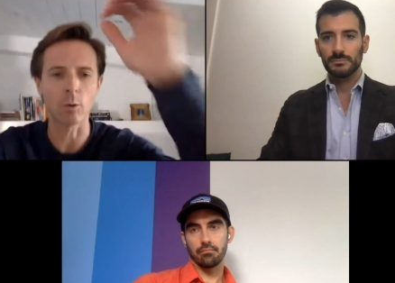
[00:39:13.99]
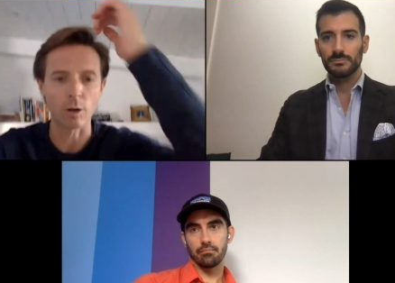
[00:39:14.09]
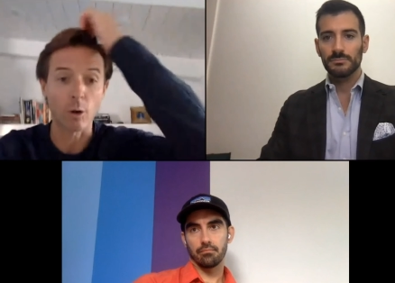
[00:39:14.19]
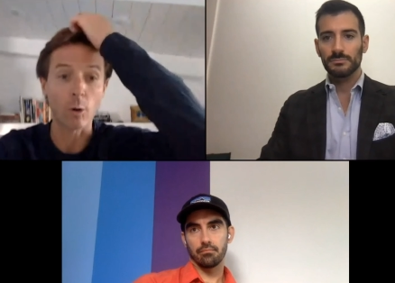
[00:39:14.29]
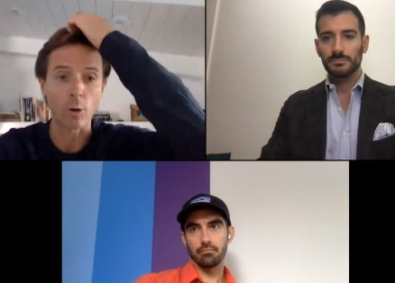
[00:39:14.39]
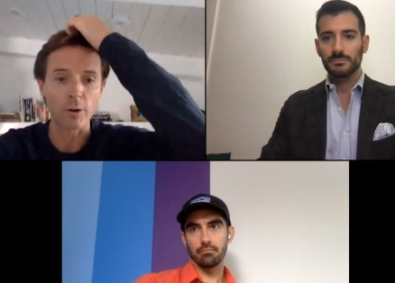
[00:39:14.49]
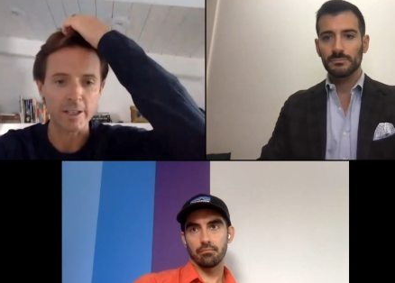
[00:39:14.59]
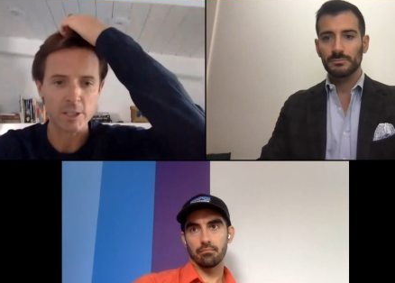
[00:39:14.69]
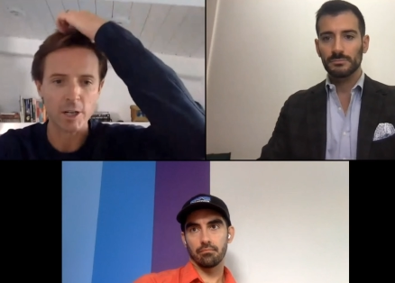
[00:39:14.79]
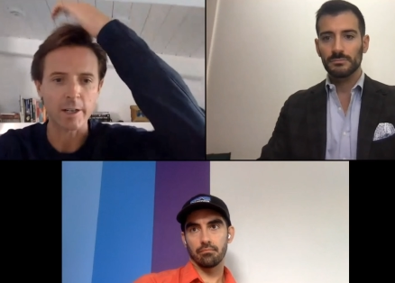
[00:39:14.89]
Speaker 1: or, or
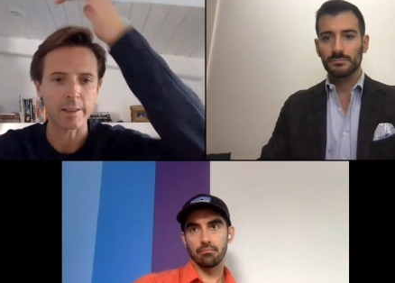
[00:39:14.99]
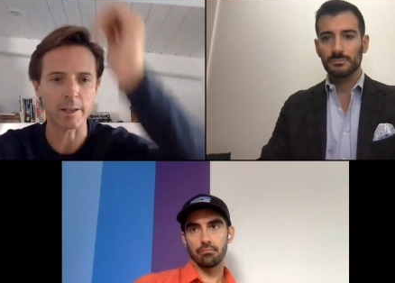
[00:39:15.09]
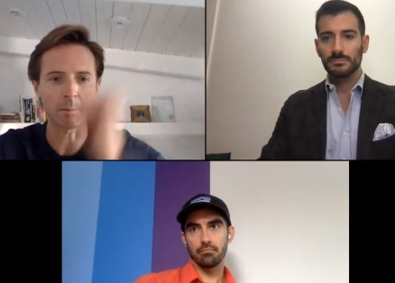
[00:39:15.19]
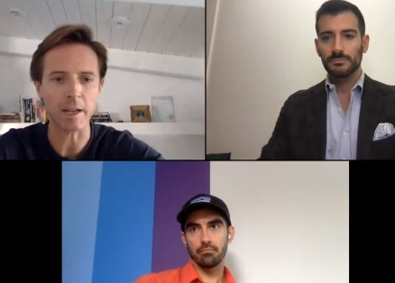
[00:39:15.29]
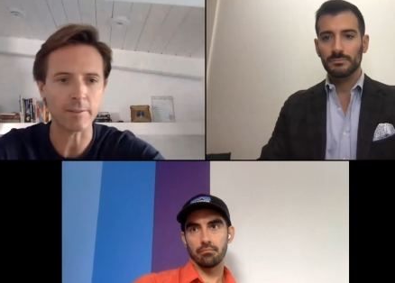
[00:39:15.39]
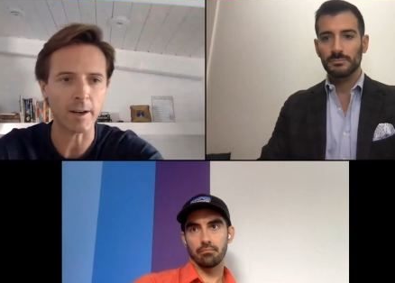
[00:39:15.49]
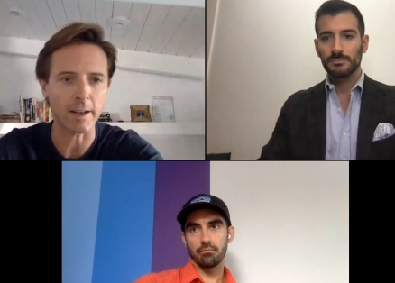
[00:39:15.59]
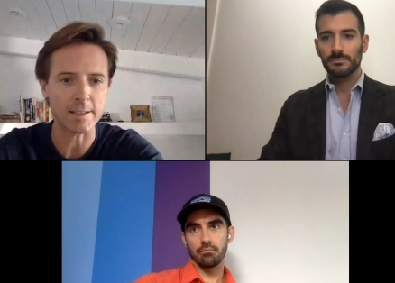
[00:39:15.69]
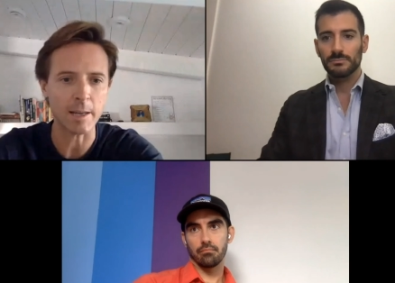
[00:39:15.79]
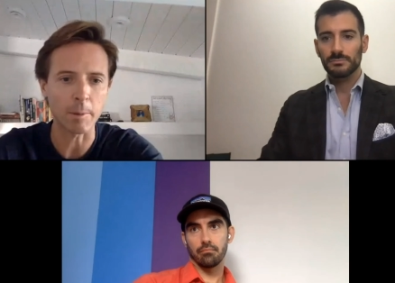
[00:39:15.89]
already starting their Black
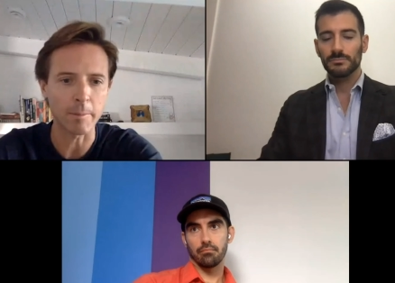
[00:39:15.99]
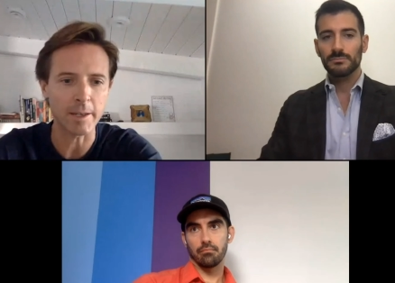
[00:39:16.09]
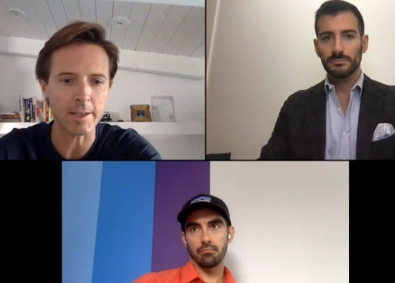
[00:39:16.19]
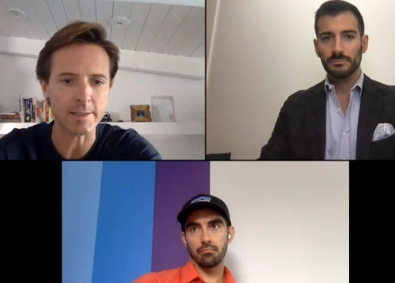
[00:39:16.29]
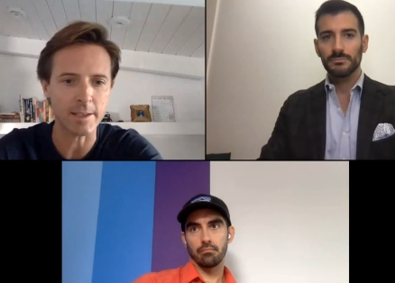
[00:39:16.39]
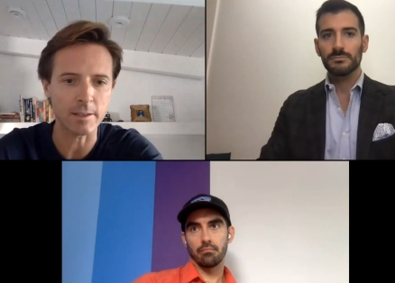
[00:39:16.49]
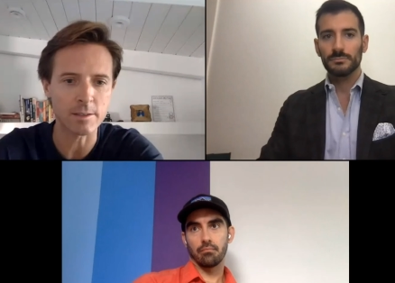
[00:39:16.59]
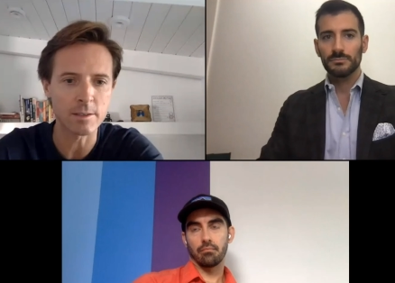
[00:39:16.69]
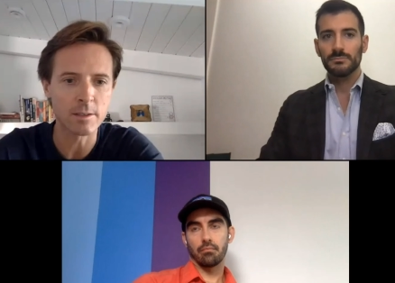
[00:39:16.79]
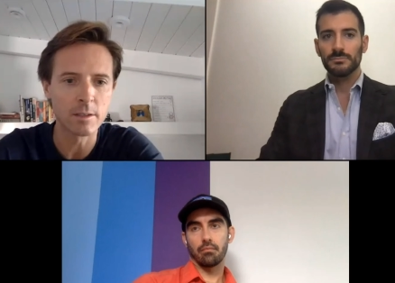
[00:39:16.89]
Friday, Cyber Monday
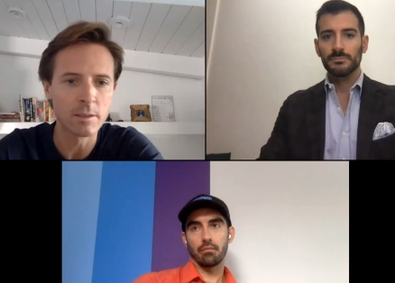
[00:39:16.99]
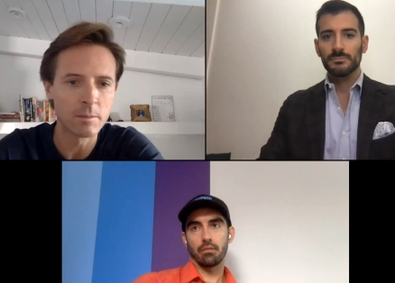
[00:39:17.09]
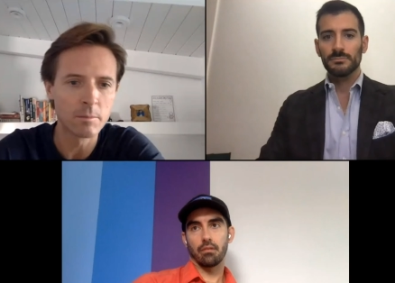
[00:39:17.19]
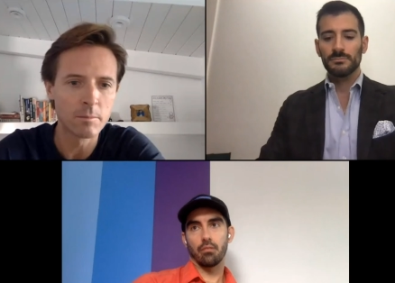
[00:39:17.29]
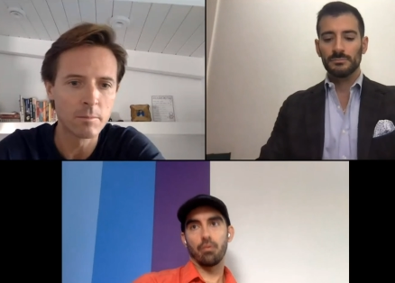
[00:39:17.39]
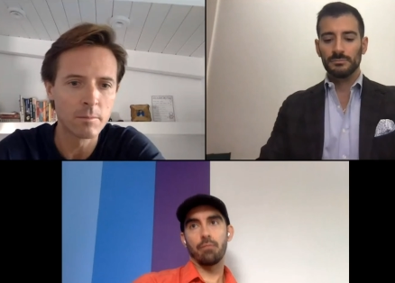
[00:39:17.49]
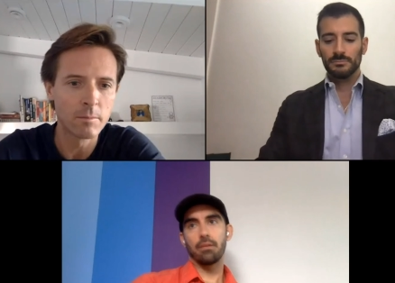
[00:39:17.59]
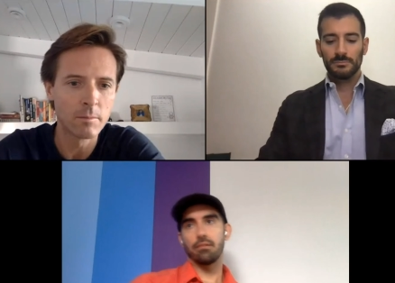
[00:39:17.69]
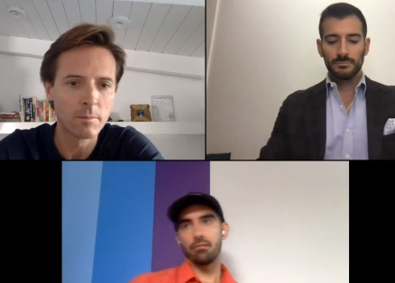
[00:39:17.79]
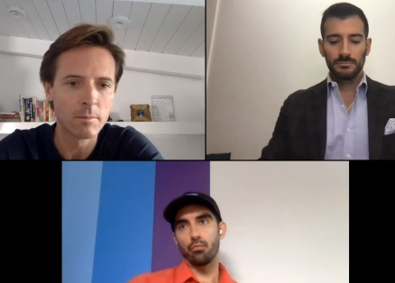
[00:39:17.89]
sales?
Speaker 2: We've
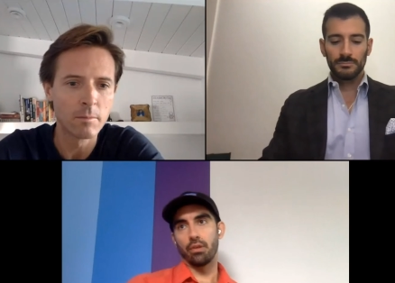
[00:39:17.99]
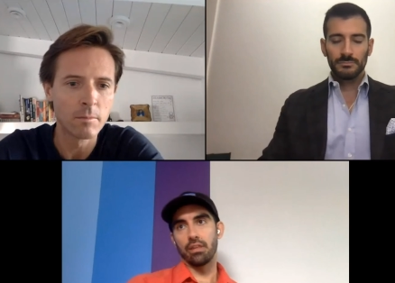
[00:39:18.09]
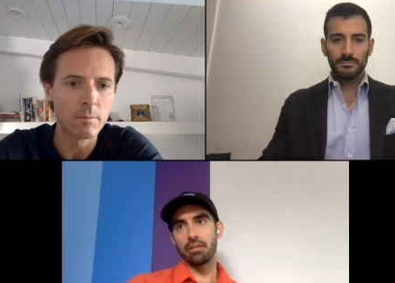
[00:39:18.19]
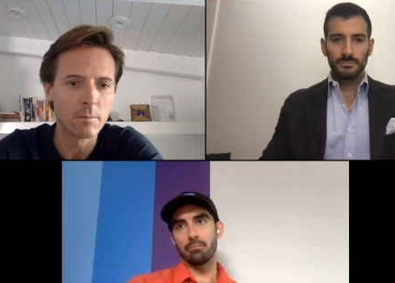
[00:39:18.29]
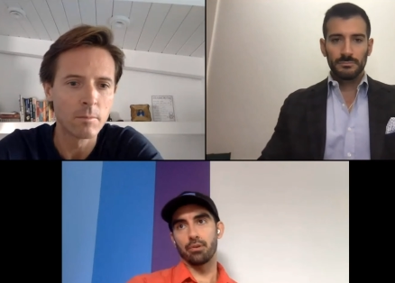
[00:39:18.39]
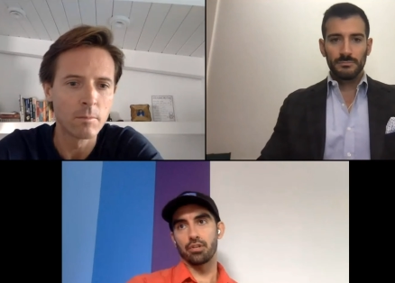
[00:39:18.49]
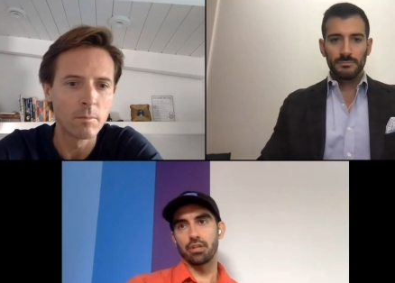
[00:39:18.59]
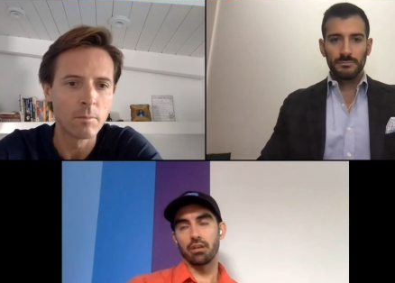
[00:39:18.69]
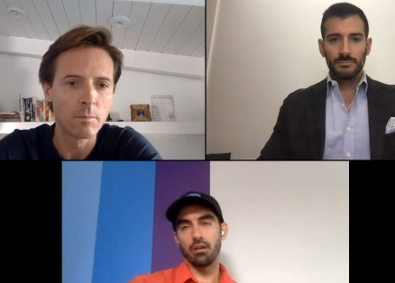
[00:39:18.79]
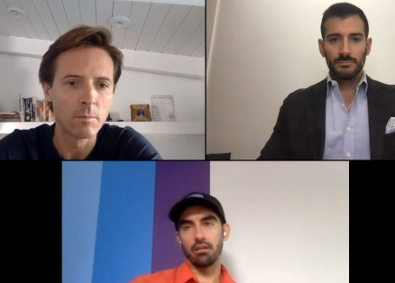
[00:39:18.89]
been really
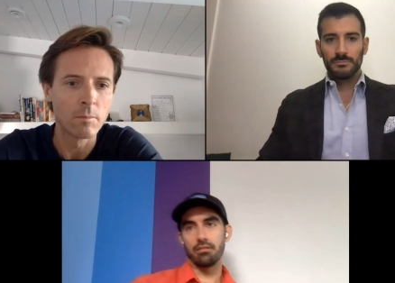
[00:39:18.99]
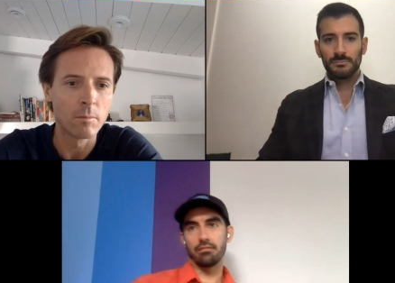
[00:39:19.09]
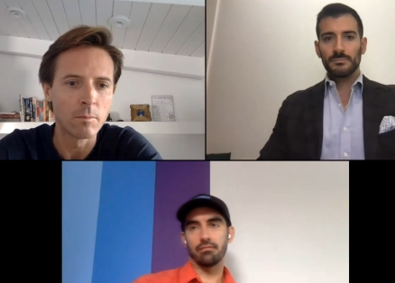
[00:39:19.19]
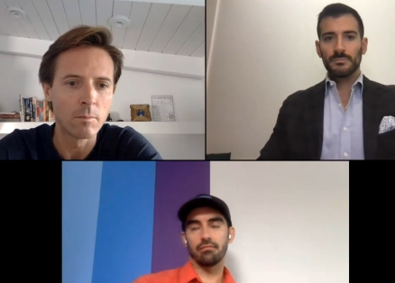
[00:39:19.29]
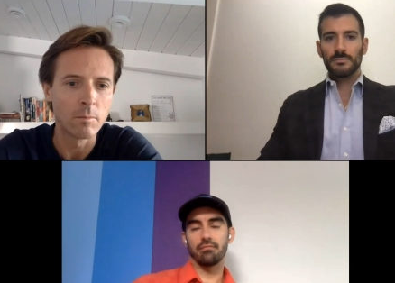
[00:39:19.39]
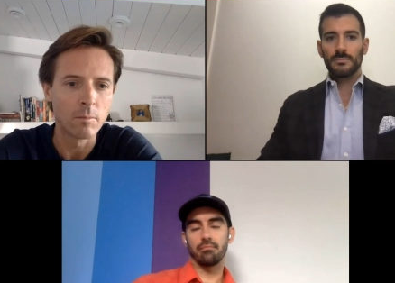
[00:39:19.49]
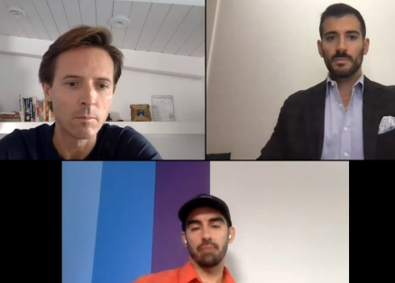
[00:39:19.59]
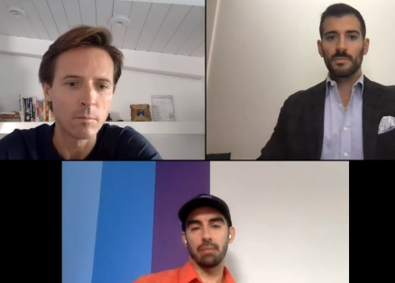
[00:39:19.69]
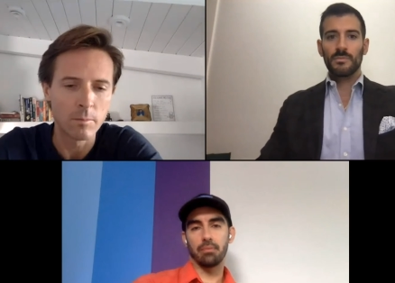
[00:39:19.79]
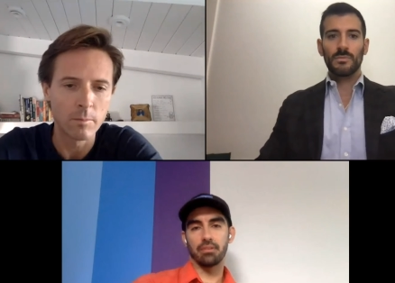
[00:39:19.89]
pushing on
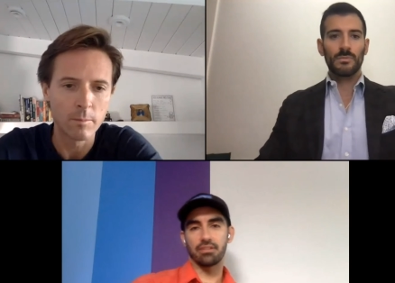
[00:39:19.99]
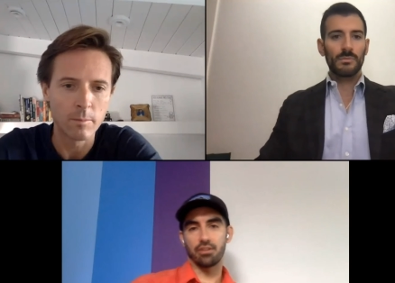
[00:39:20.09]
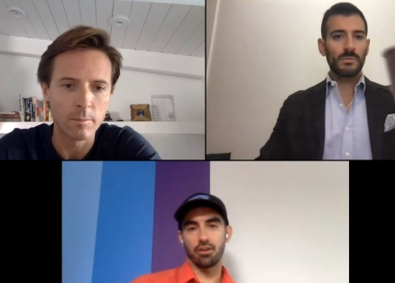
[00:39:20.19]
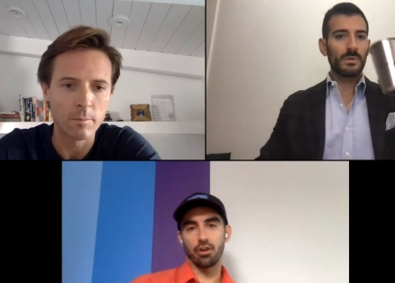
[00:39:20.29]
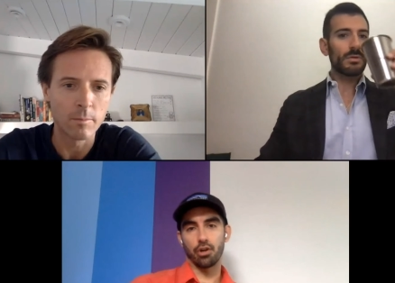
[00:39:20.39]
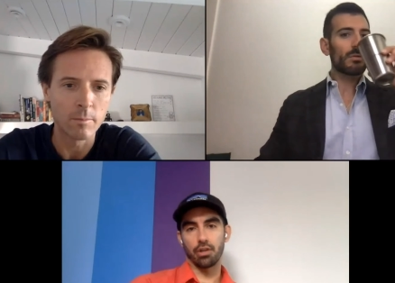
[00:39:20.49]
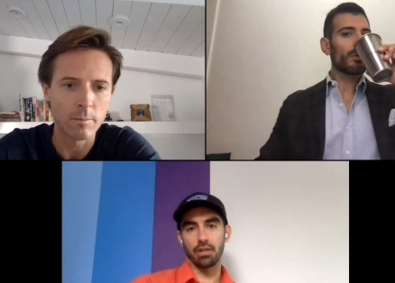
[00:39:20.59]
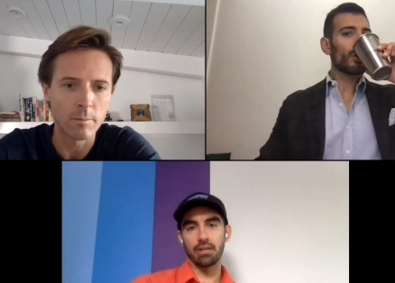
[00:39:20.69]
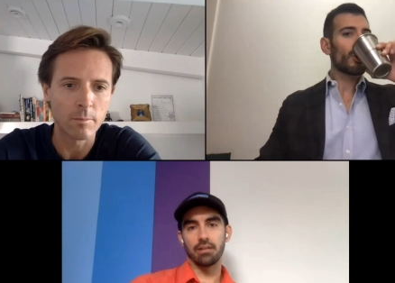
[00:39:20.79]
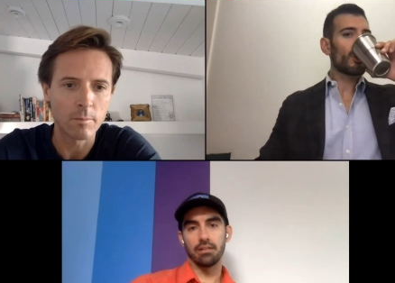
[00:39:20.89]
people to start
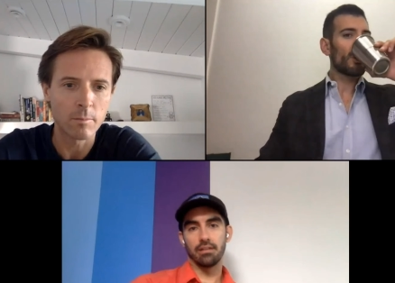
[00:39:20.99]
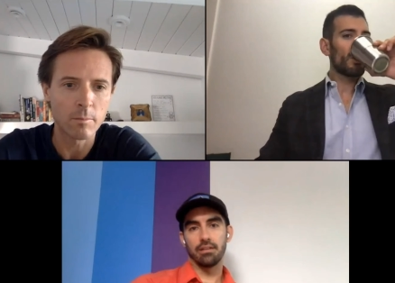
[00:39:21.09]
earlier